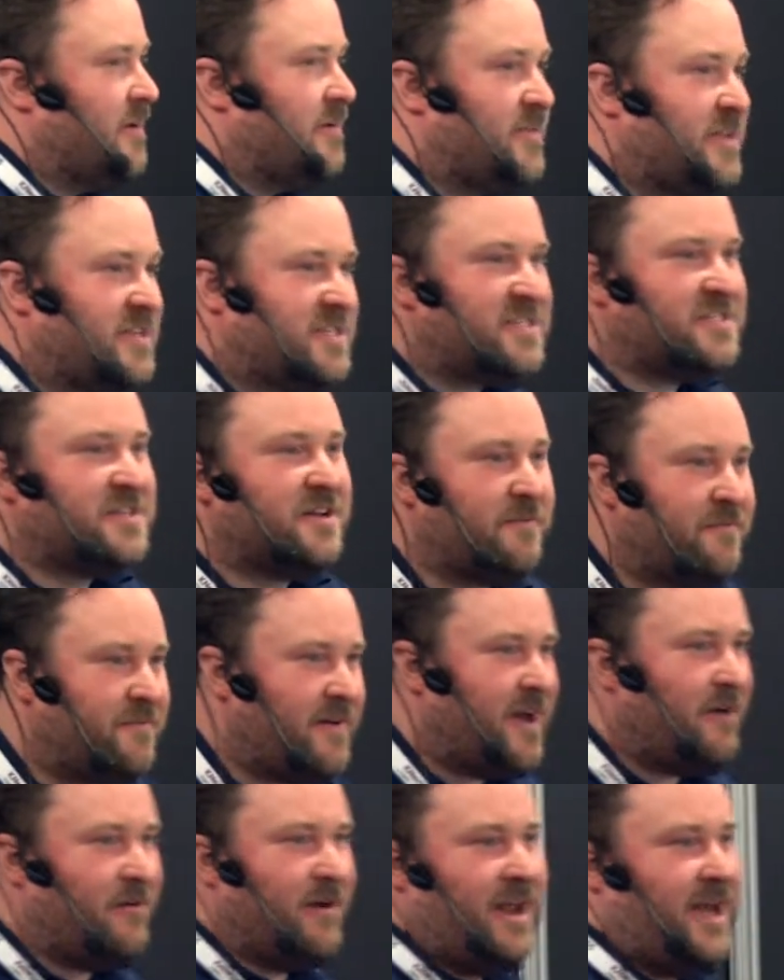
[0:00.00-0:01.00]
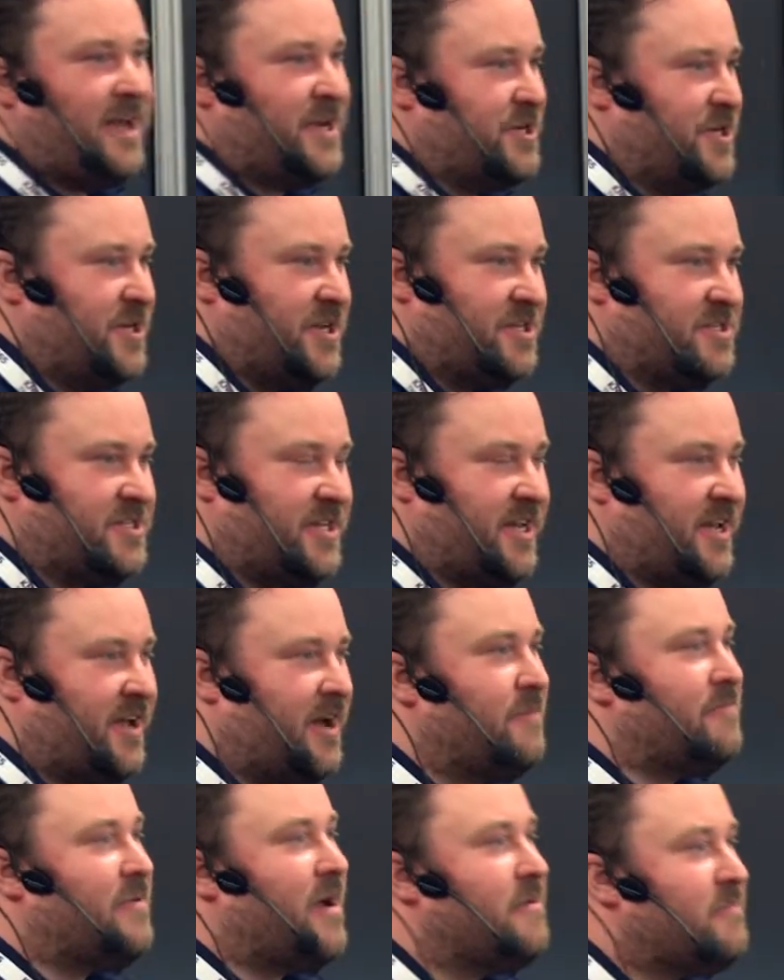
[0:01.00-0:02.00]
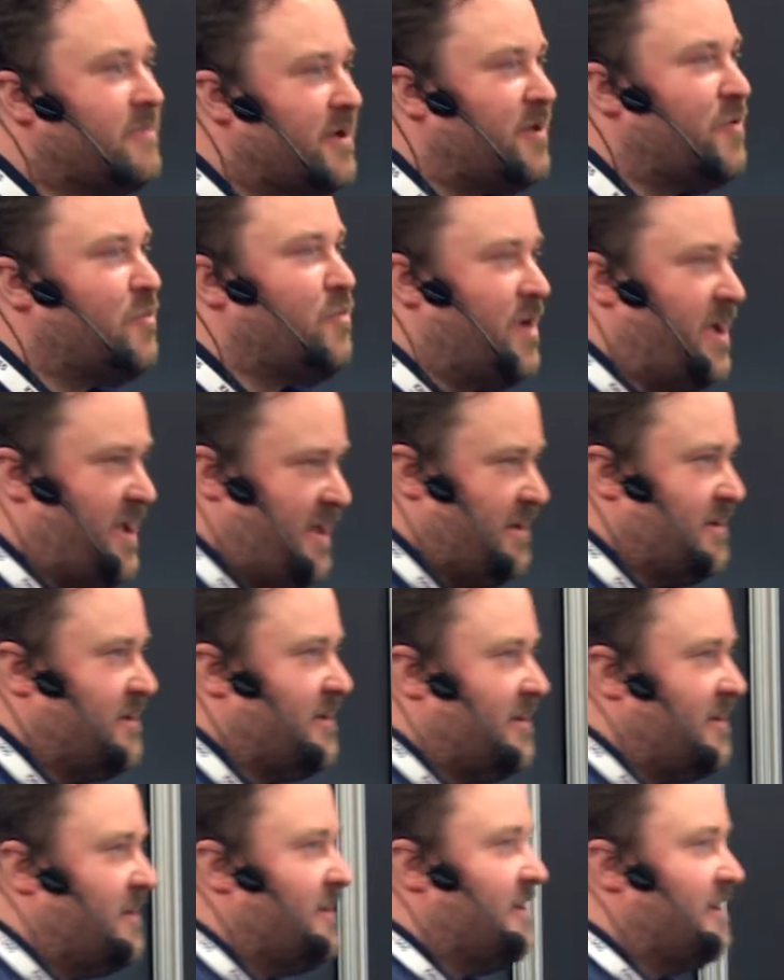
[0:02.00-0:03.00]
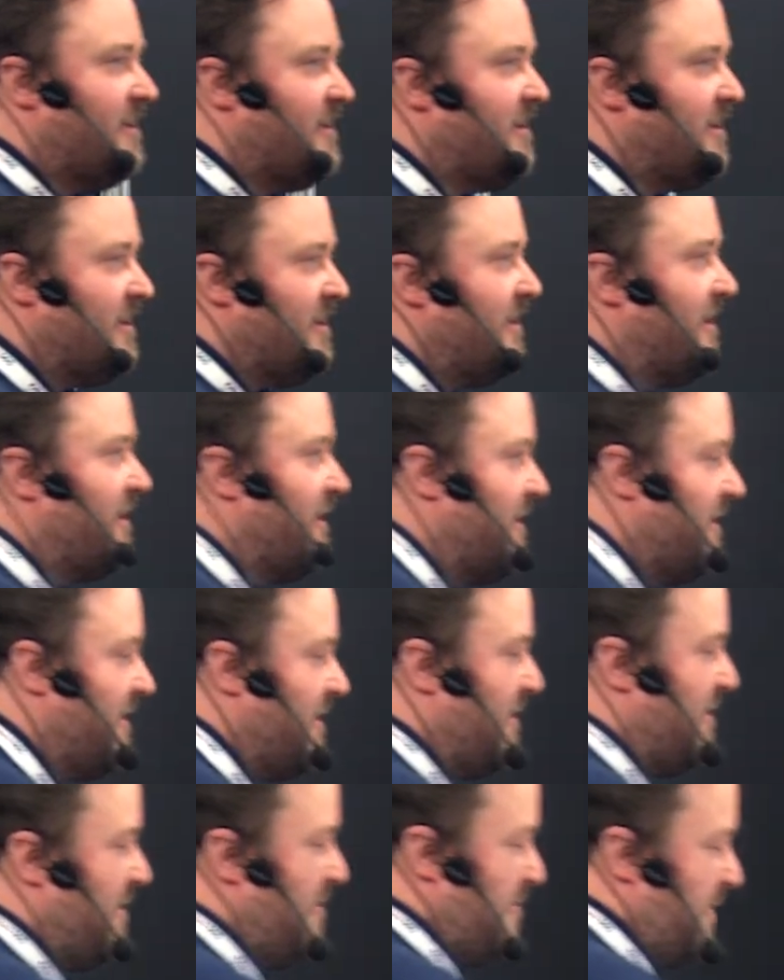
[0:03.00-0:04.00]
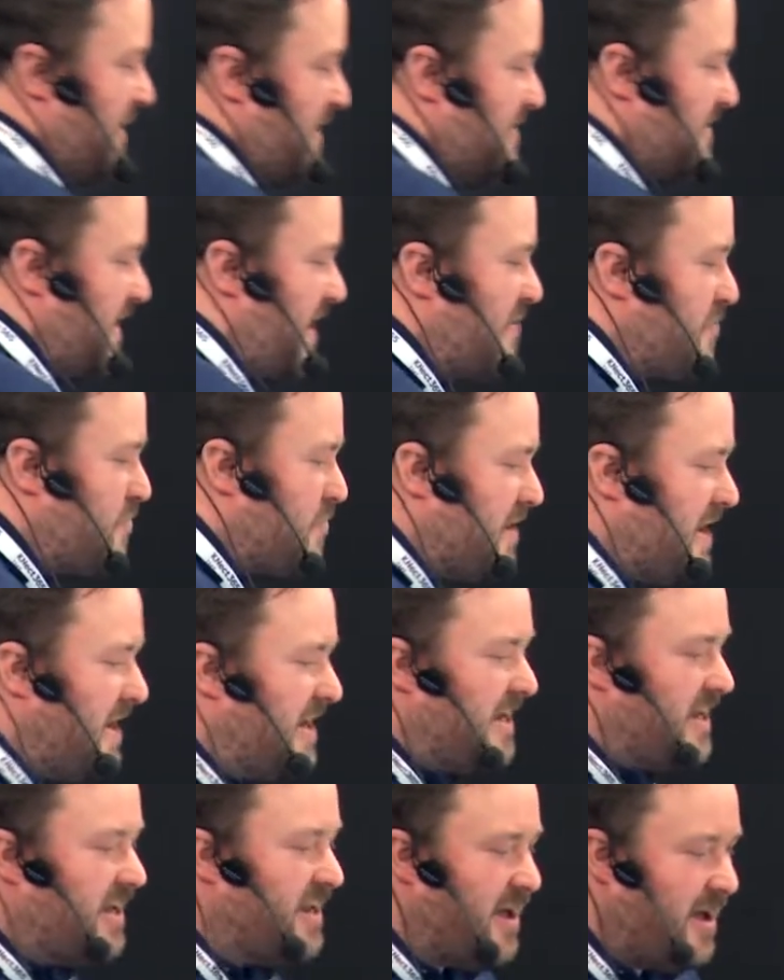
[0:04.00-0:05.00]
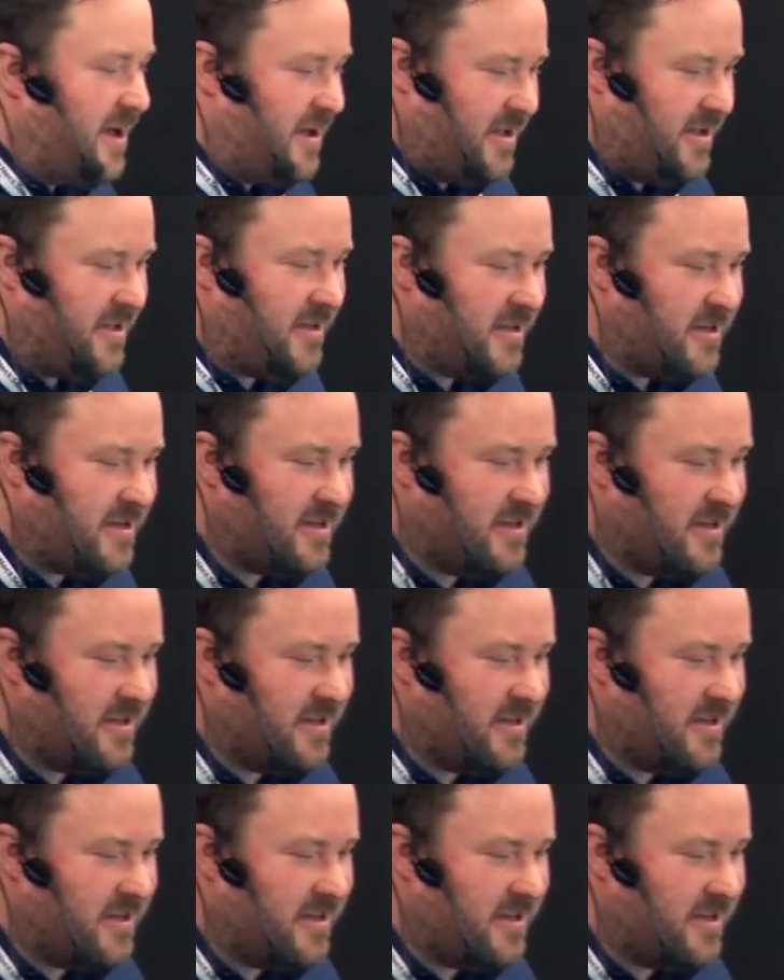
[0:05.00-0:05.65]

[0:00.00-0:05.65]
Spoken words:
This isn't a fair election, you see. I'm going to win. Because I really like